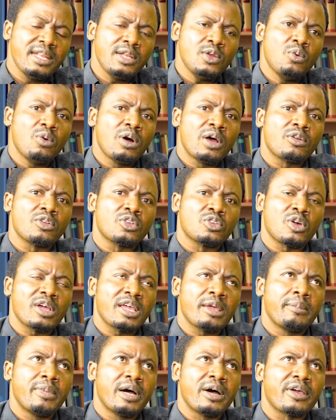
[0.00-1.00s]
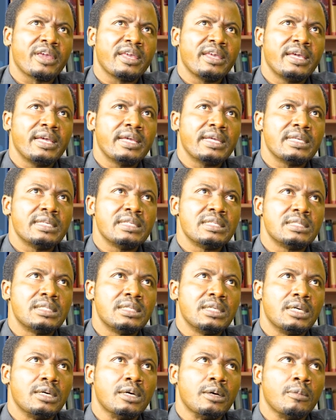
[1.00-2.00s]
really want to talk about here is
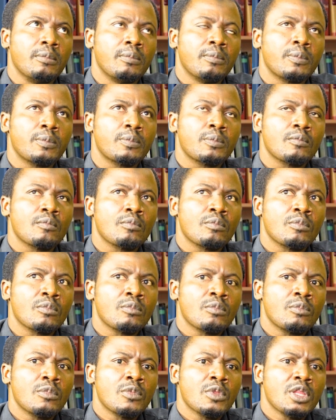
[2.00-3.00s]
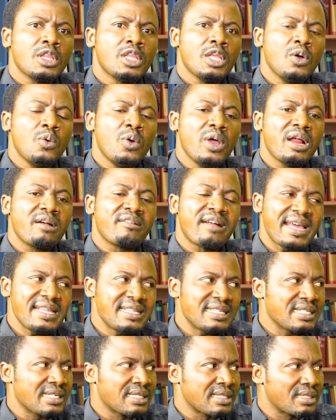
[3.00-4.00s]
they were
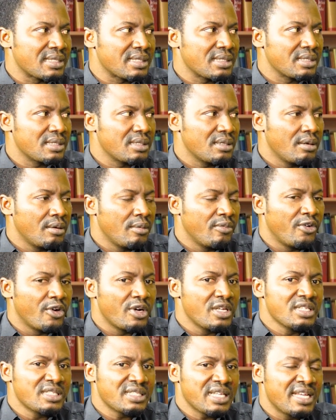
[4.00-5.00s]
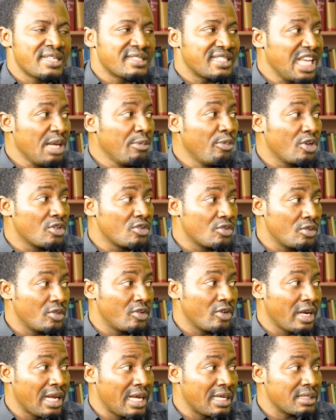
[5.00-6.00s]
writers. For instance, Emo
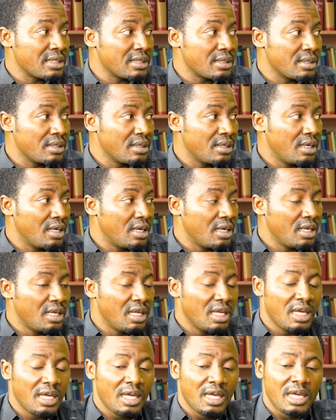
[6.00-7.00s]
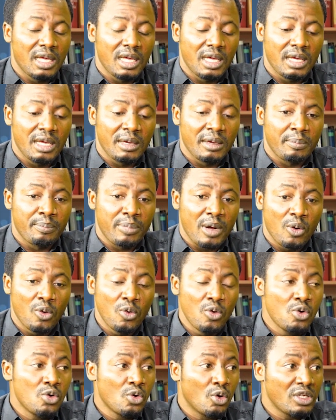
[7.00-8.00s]
Tutolas,
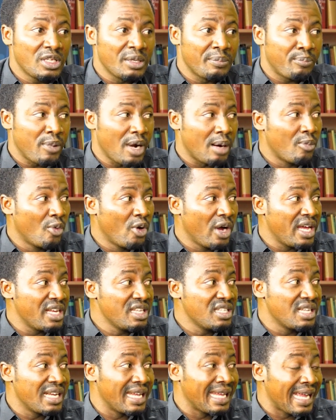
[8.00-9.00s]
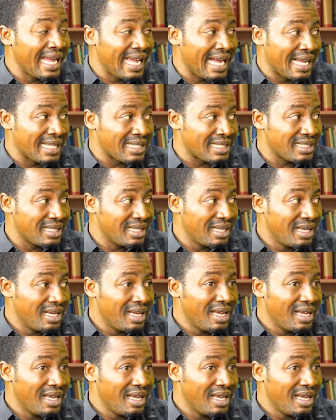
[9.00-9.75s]
who wrote the Palm Wine Drink Art,